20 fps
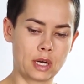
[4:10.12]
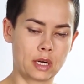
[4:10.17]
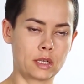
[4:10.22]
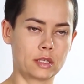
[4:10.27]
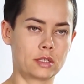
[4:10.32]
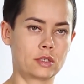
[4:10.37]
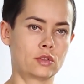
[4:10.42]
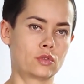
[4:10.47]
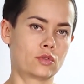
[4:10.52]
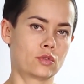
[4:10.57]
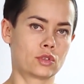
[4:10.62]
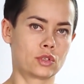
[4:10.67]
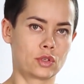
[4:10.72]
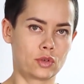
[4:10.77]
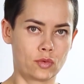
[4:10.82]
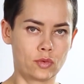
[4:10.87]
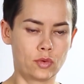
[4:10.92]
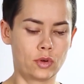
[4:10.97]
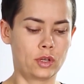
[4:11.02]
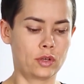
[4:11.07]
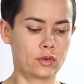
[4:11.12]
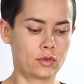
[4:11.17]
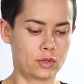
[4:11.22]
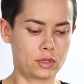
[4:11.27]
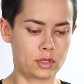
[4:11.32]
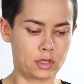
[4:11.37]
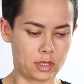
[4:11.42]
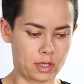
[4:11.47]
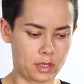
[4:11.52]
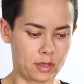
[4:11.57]
The degree of
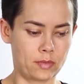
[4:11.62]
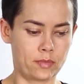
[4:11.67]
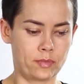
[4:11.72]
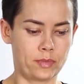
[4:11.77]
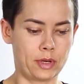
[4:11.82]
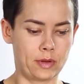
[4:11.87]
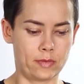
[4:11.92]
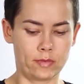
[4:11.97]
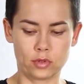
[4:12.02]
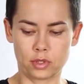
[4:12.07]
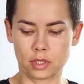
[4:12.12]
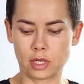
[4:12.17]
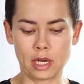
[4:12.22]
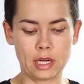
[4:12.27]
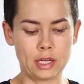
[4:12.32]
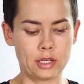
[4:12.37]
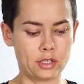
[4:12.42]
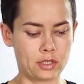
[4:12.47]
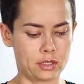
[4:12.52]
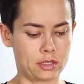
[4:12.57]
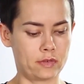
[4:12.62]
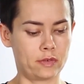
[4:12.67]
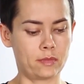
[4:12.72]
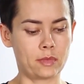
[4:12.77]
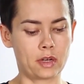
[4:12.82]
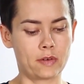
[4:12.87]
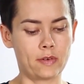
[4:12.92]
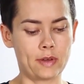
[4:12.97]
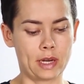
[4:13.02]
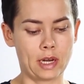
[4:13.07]
brightness can be
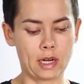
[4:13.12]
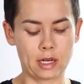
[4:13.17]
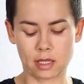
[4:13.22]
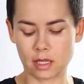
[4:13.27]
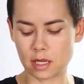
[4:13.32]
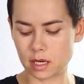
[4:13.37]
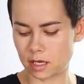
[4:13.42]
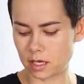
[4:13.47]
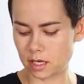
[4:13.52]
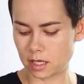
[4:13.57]
adjusted,